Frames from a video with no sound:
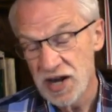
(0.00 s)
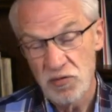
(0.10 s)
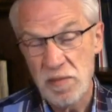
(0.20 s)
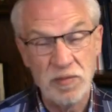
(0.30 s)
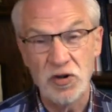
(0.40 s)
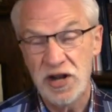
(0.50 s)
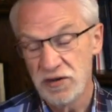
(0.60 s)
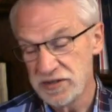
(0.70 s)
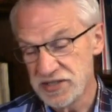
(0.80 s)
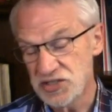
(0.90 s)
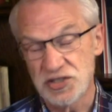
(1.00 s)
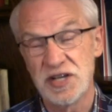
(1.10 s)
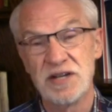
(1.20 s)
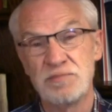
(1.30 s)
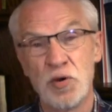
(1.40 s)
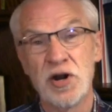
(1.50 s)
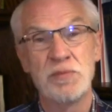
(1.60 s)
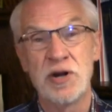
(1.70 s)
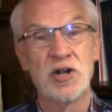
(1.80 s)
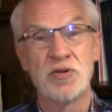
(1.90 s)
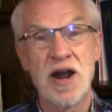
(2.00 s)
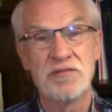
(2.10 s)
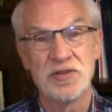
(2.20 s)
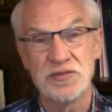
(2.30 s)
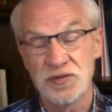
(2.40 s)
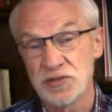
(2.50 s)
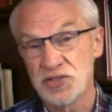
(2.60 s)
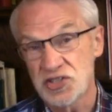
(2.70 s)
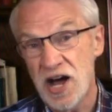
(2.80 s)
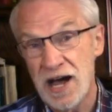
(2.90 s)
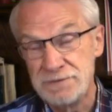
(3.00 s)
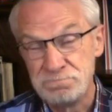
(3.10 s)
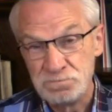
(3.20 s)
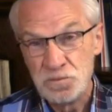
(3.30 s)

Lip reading: I remember hearing this paragraph for the first time